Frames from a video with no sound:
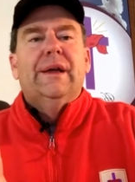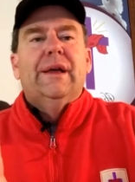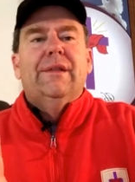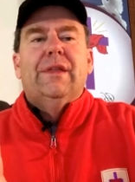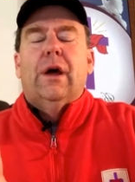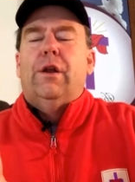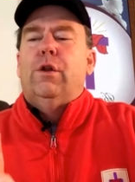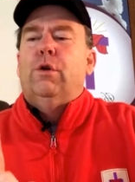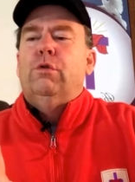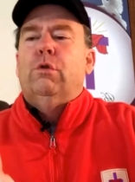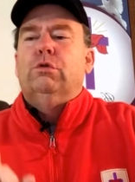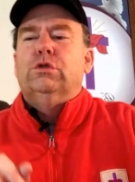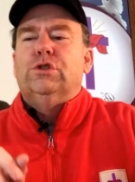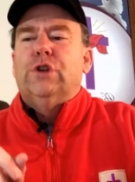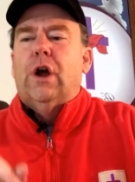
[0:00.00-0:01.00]
that in
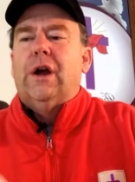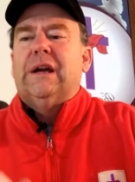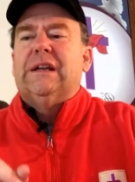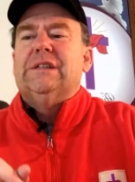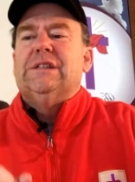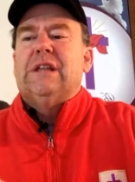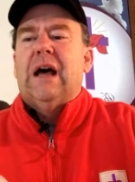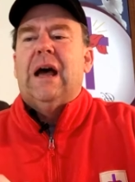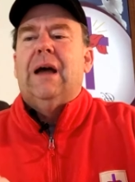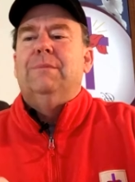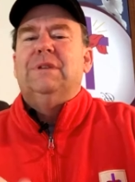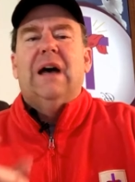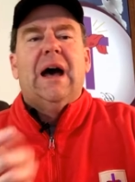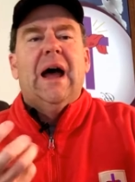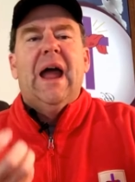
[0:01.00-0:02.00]
those darkest
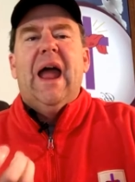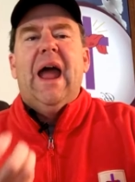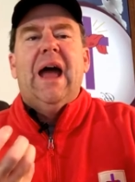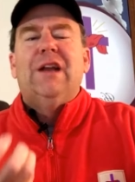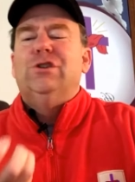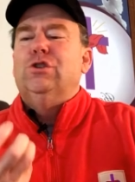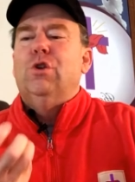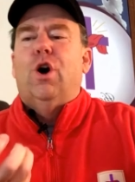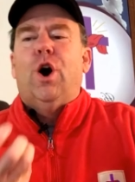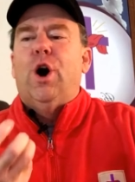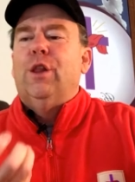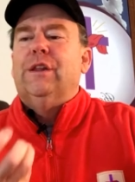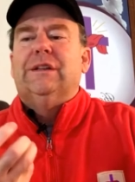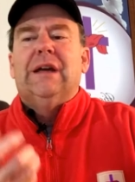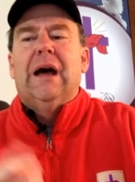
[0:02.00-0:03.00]
times, I had you
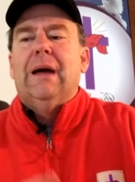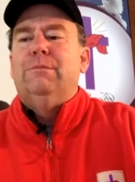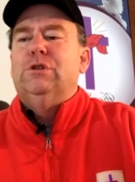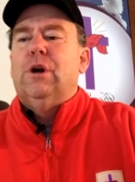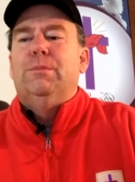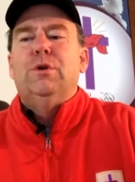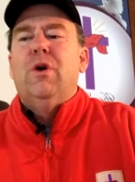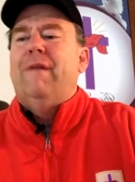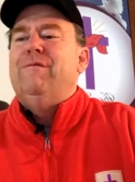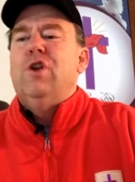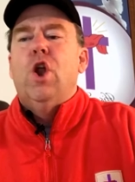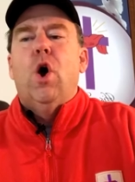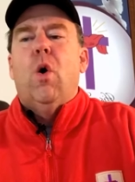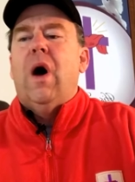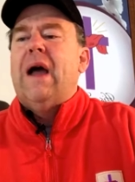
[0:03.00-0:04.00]
all the time, Job. You have
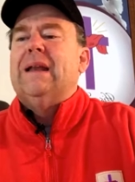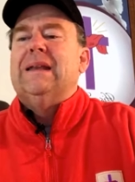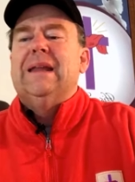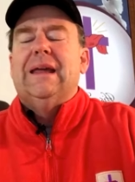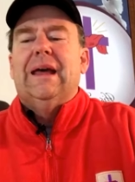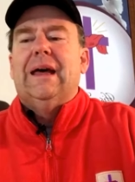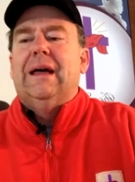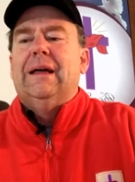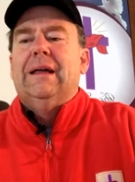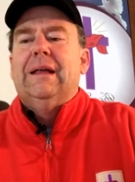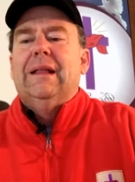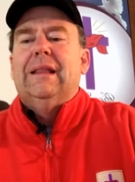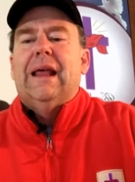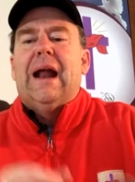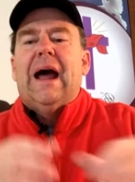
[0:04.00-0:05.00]
no idea
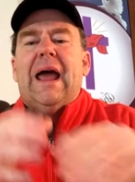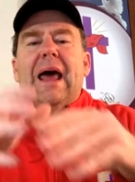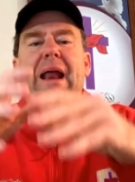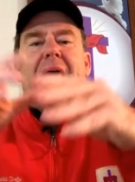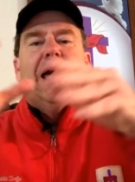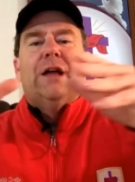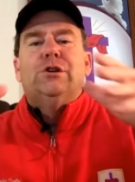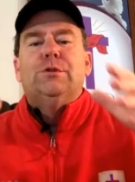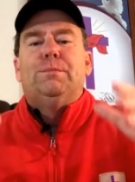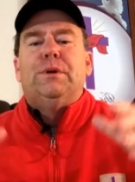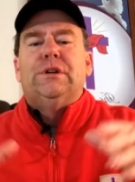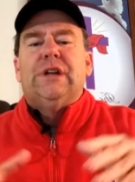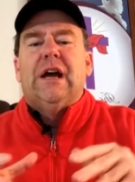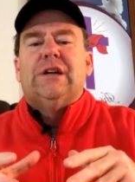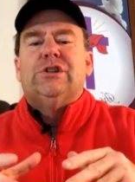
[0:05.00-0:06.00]
that I had a hedge of
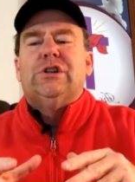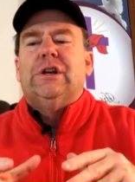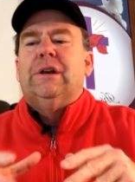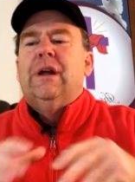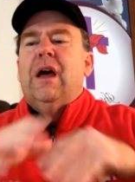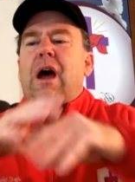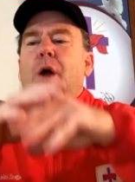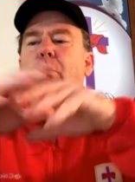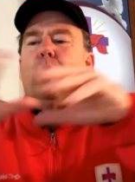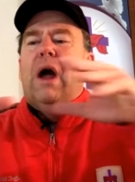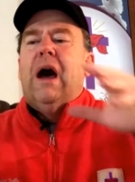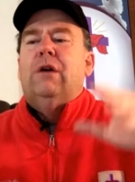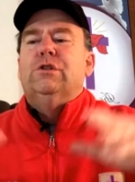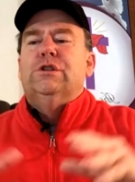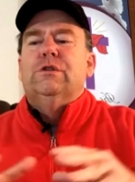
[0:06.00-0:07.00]
protection
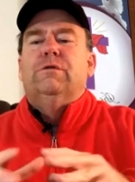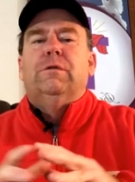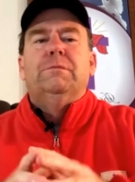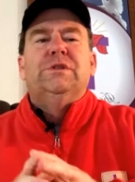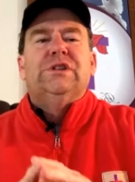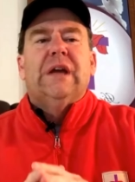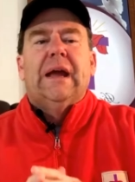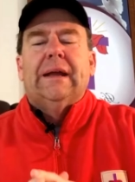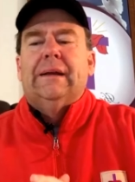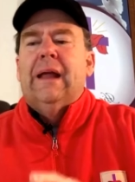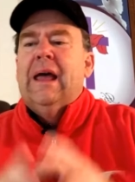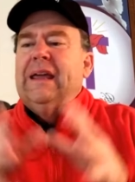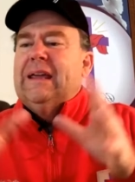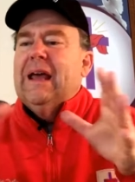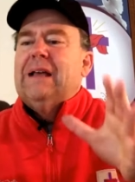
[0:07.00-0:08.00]
around you from Satan.
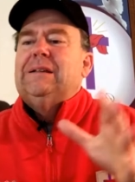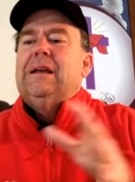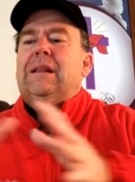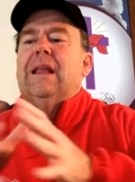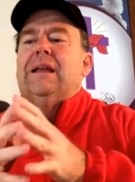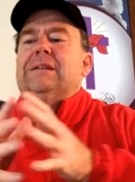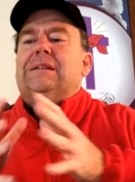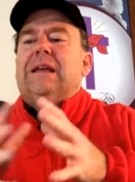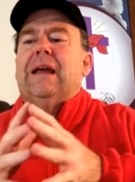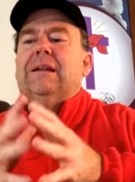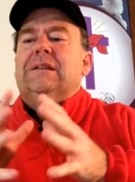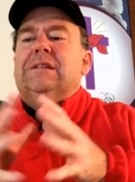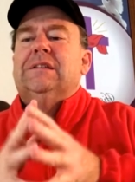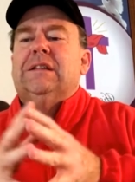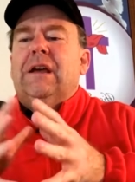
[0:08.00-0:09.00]
Yes, I let
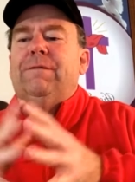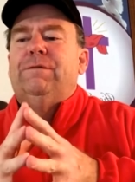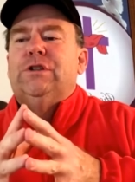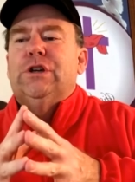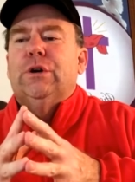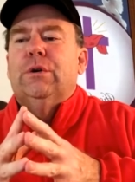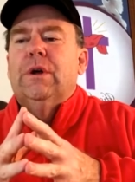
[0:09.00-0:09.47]
Satan sift you,